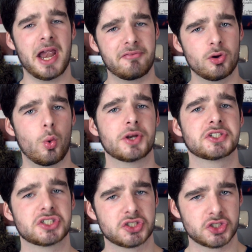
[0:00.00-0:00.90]
everyone
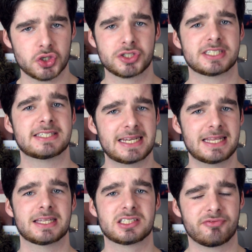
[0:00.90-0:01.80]
should see
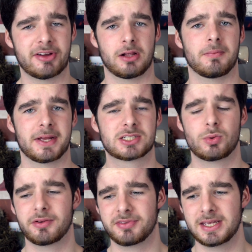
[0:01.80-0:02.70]
this film. It's
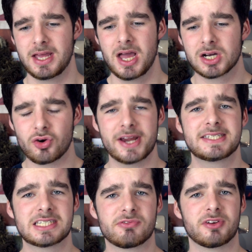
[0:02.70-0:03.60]
one of the
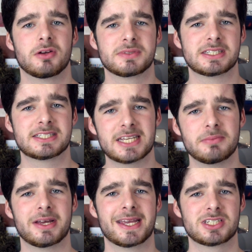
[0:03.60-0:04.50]
greatest films in
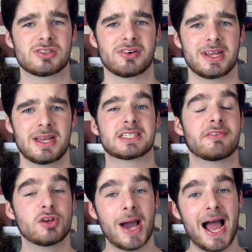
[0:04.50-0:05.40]
cinema history. So
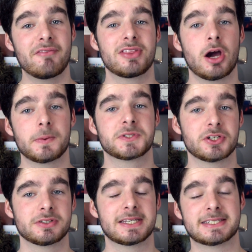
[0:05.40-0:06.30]
if you have the
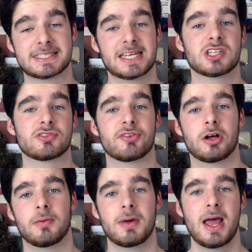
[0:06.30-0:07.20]
opportunity to see this
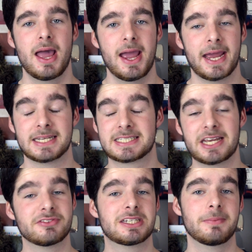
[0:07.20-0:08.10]
film in
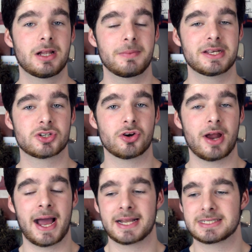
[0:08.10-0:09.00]
70mm
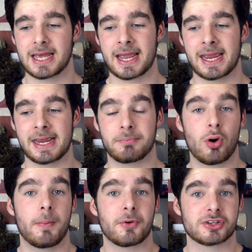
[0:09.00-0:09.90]
at a
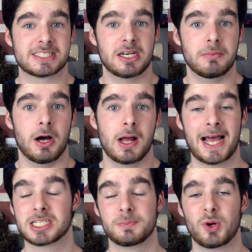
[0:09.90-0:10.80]
proper cinema,
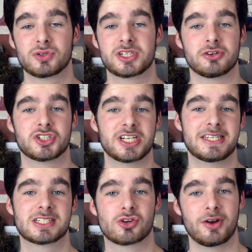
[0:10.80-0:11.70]
as opposed to your
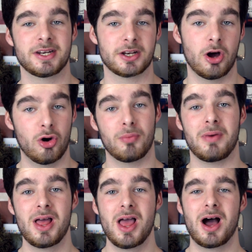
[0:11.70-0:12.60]
shitty screen at home,
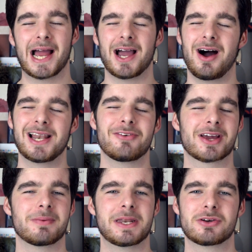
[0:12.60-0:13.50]
I highly
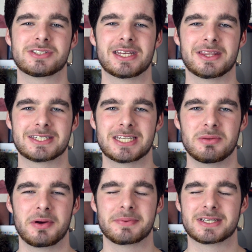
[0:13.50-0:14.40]
recommend you go see it in the
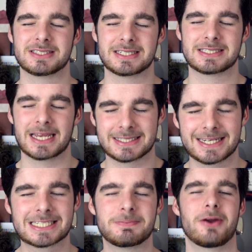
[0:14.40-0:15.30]
cinema because it's
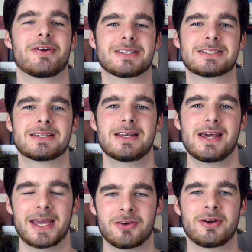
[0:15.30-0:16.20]
an experience.
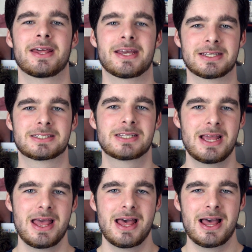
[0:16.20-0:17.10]
It really is.
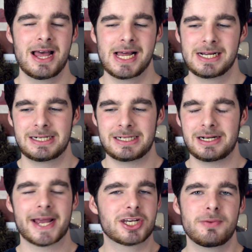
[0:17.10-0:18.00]

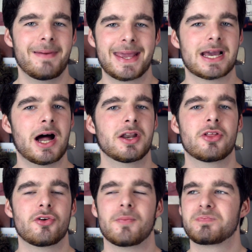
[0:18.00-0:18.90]
I could make
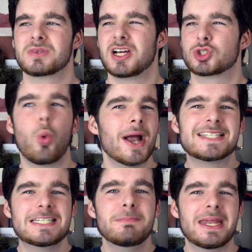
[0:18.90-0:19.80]
another
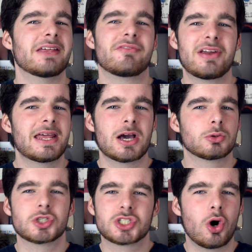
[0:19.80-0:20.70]
20-minute video
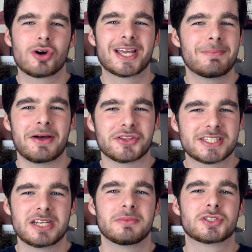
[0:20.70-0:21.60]
just talking about the
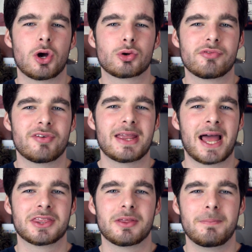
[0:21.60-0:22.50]
cinematography
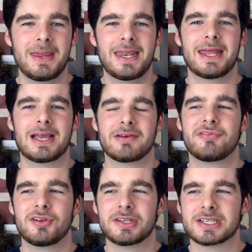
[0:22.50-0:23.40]
and the
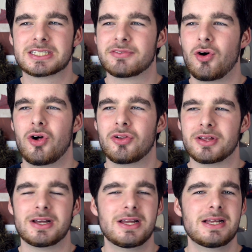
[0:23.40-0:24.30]
meaningfulness of all the